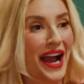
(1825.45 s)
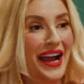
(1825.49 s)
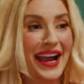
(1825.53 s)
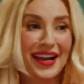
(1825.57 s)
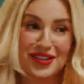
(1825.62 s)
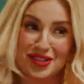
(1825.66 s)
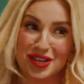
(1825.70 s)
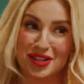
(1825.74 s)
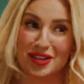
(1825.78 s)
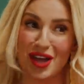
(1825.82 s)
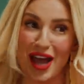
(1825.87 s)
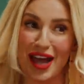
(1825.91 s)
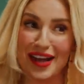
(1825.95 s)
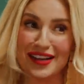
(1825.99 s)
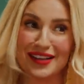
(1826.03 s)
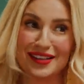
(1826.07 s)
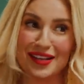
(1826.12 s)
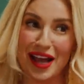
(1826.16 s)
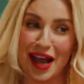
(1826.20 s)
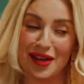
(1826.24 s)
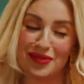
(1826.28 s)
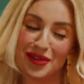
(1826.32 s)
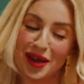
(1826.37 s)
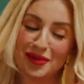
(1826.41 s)
I actually thought
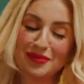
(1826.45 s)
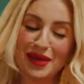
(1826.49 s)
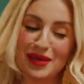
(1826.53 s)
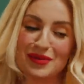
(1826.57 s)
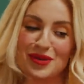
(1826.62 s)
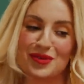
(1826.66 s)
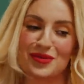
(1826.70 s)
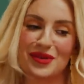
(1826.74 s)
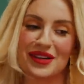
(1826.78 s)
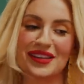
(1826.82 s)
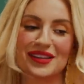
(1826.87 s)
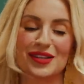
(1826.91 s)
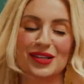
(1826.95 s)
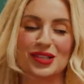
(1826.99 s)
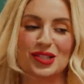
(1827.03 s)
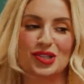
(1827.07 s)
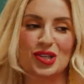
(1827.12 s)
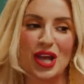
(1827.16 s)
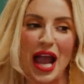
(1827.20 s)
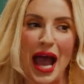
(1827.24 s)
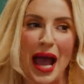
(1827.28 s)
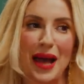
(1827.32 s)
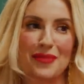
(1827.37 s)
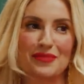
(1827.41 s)
I thought maybe you were a little
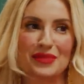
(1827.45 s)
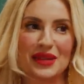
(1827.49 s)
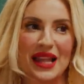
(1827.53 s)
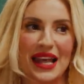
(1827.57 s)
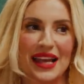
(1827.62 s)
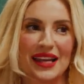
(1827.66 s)
Jap,